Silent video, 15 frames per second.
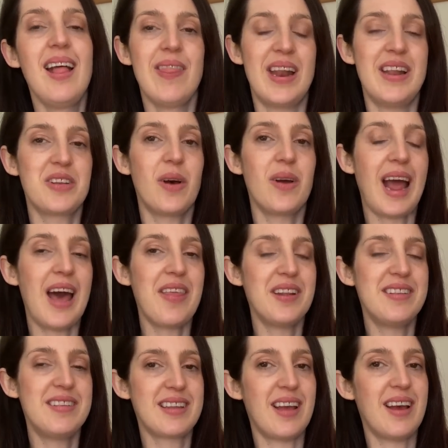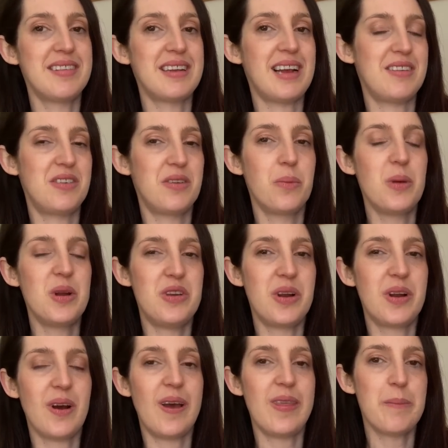Then it's got a gathered skirt added on, which you
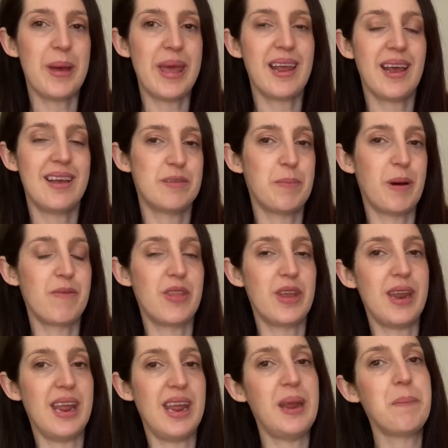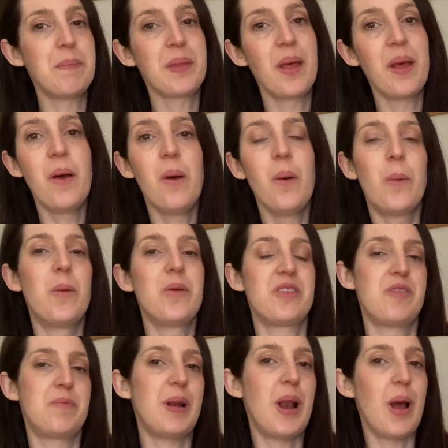can either make as above the knee or
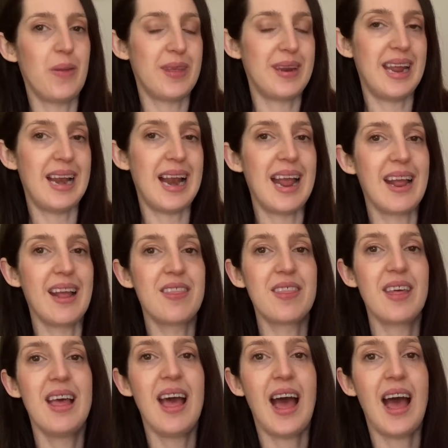sort of below the knee length.